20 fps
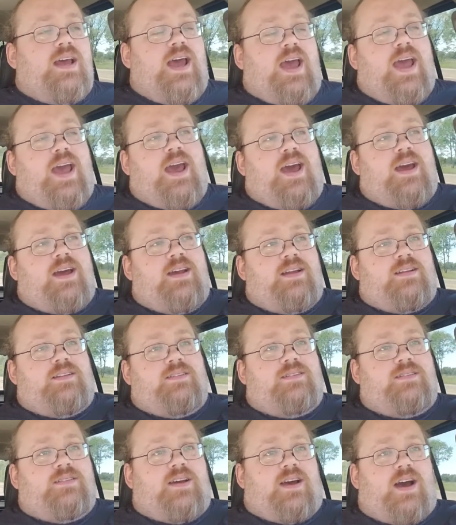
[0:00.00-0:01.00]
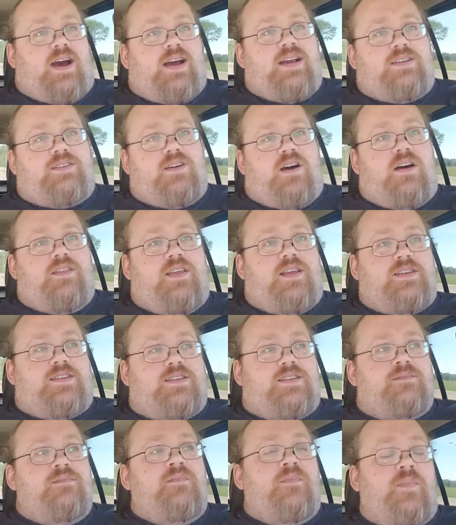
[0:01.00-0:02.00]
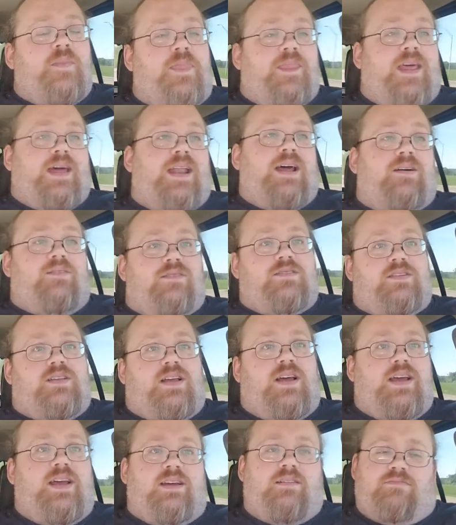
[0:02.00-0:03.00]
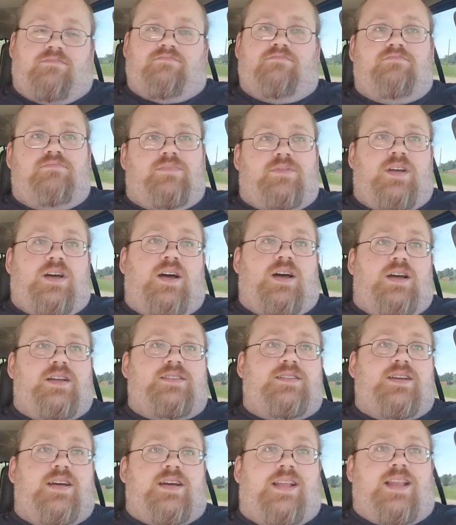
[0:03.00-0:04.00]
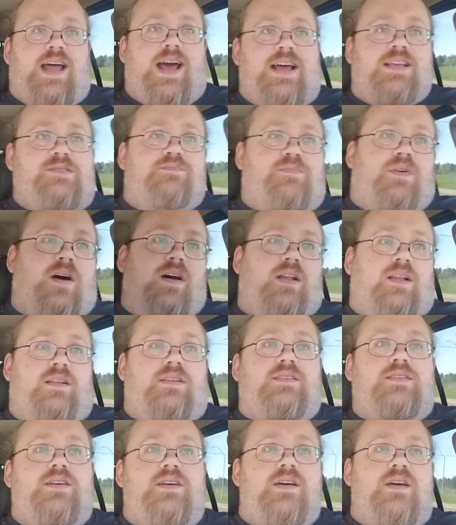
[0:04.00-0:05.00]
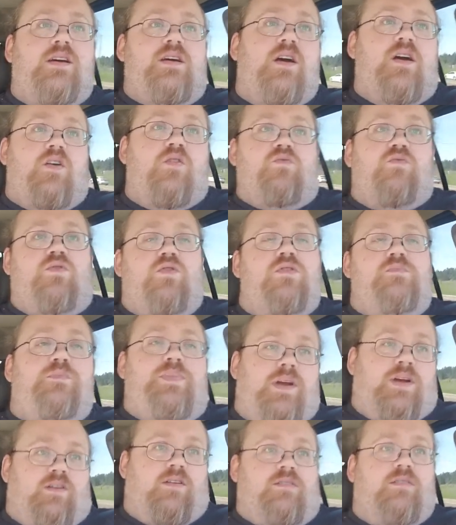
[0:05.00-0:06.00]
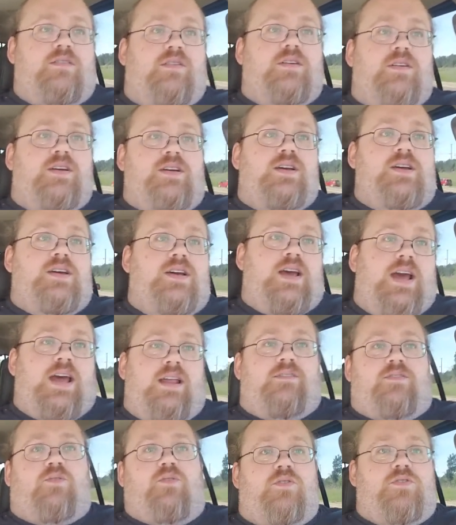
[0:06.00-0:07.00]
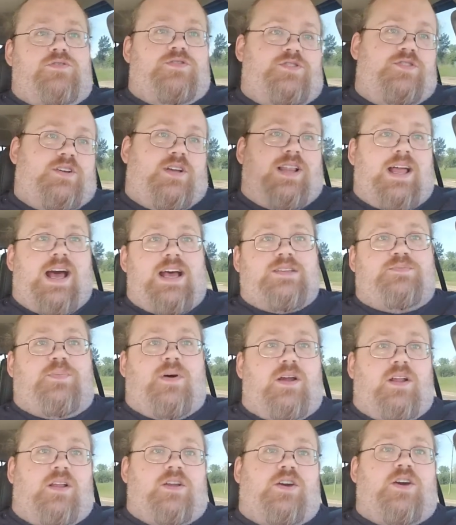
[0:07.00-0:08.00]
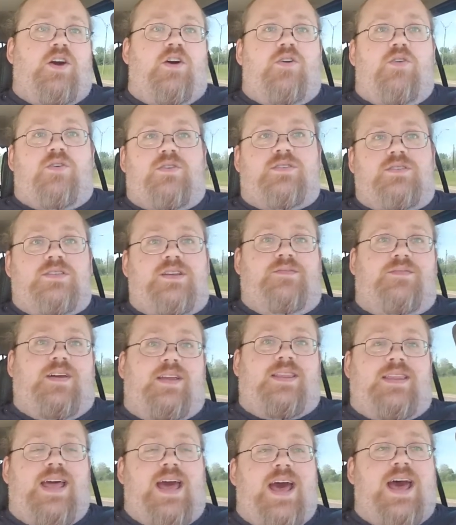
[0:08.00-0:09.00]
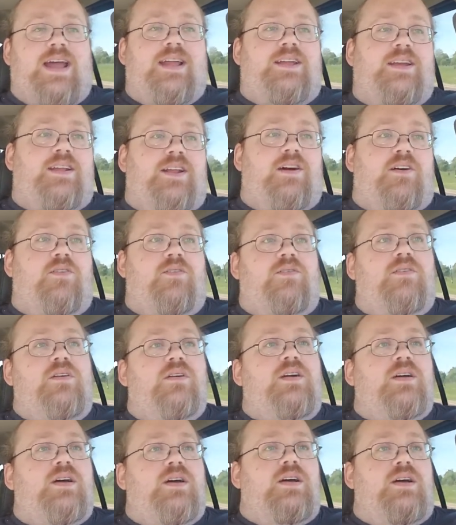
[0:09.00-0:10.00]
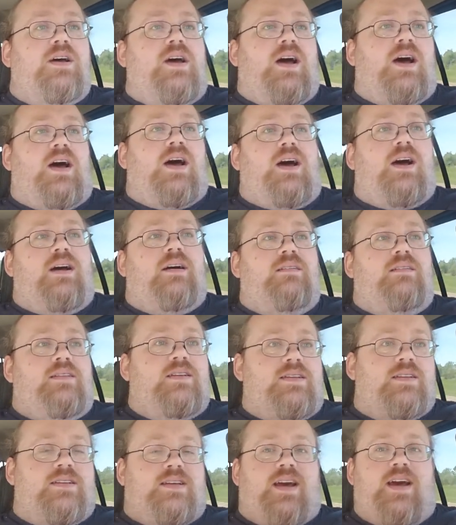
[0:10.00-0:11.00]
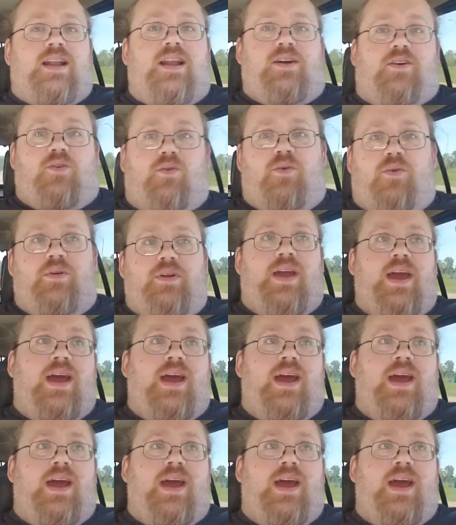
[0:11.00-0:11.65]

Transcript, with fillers: And I saw this, and I was like, "Oh, it's a glass bottled root beer." And of course, glass bottled cokes stuff like that, you know uh, this is kind of cool.